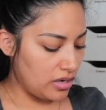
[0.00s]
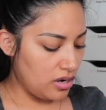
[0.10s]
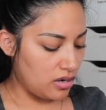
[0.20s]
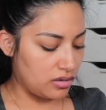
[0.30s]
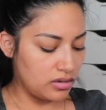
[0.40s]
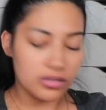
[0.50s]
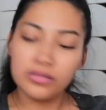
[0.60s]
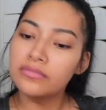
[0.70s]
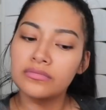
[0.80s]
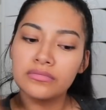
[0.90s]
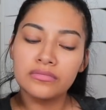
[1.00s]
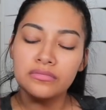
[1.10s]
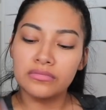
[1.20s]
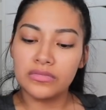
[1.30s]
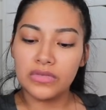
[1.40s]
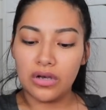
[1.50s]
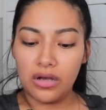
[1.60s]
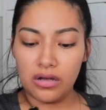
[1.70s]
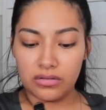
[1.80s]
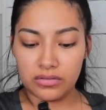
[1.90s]
at all.
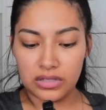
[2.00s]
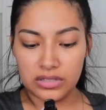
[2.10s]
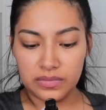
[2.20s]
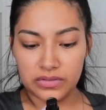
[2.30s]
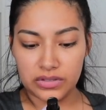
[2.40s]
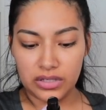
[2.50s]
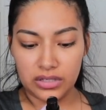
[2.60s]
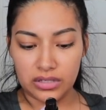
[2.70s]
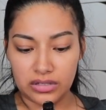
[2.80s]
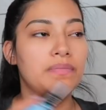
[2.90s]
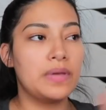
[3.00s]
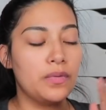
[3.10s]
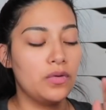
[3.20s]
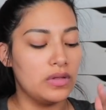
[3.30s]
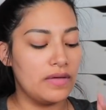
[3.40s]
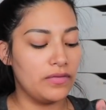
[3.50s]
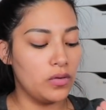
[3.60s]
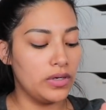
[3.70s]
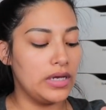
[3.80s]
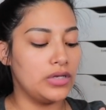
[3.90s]
Oh, that smells good. People who love
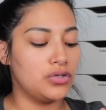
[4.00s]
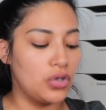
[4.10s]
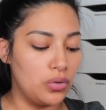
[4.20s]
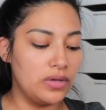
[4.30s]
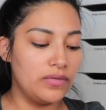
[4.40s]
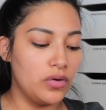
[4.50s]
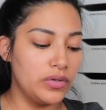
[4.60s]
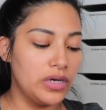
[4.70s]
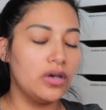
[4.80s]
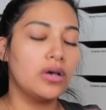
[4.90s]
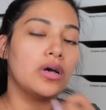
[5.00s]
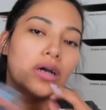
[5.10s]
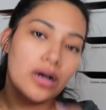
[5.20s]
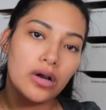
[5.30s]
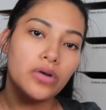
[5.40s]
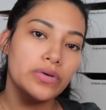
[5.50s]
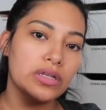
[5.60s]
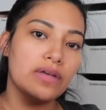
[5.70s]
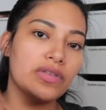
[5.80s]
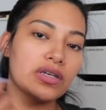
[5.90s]
coconut and don't love coconut are going to
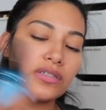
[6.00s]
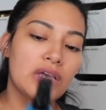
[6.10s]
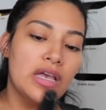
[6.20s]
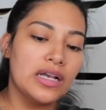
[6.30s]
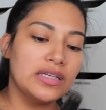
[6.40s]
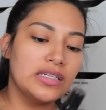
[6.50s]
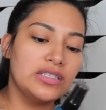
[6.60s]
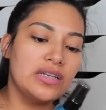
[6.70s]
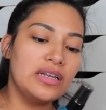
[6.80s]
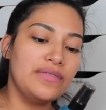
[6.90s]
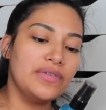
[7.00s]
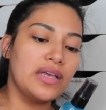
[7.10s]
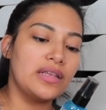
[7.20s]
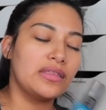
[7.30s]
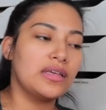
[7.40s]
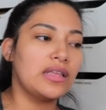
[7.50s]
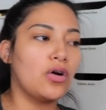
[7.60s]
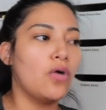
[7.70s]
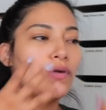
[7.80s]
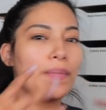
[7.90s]
love this because it's not even like the like
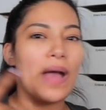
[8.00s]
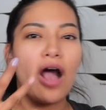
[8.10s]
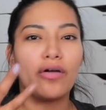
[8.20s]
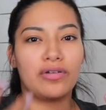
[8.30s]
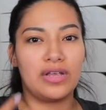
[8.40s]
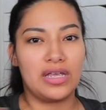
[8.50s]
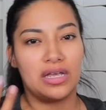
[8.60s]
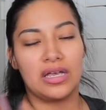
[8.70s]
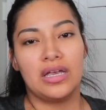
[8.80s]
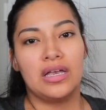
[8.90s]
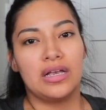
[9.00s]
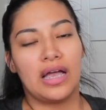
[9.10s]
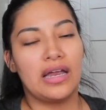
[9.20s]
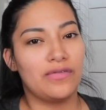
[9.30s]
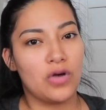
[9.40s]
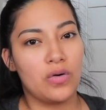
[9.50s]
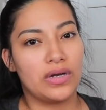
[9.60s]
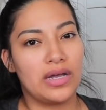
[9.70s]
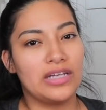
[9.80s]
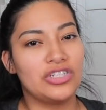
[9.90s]
overpowering kind of
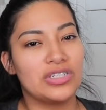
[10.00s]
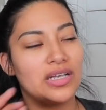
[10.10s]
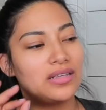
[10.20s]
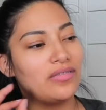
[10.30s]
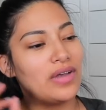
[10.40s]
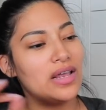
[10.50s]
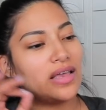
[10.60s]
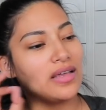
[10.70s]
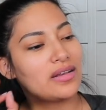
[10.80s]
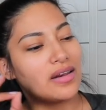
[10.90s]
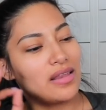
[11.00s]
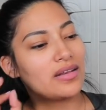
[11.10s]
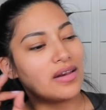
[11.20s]
coconut. It's just like the right like.